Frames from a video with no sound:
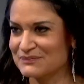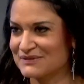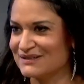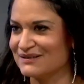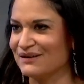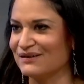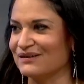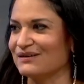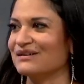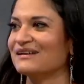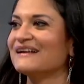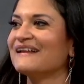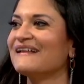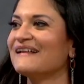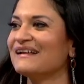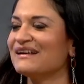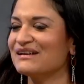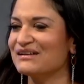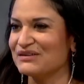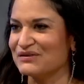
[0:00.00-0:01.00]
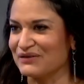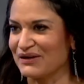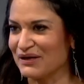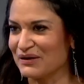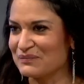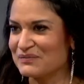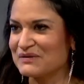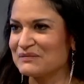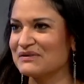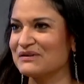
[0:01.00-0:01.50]
PR you know,
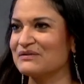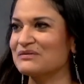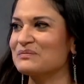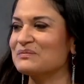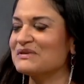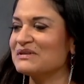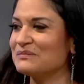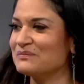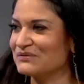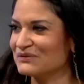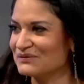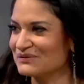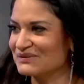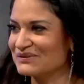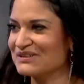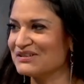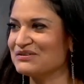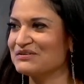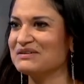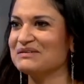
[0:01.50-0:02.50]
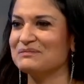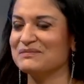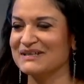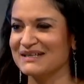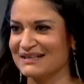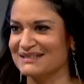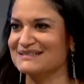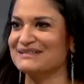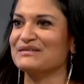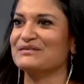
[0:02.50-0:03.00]
helping other people
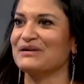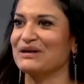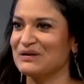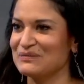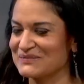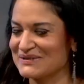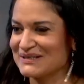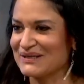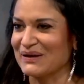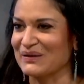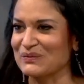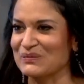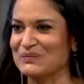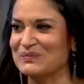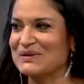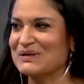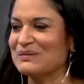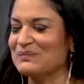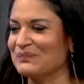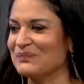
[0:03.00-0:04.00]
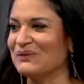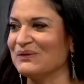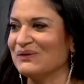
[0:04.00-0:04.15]
begets other helping other people.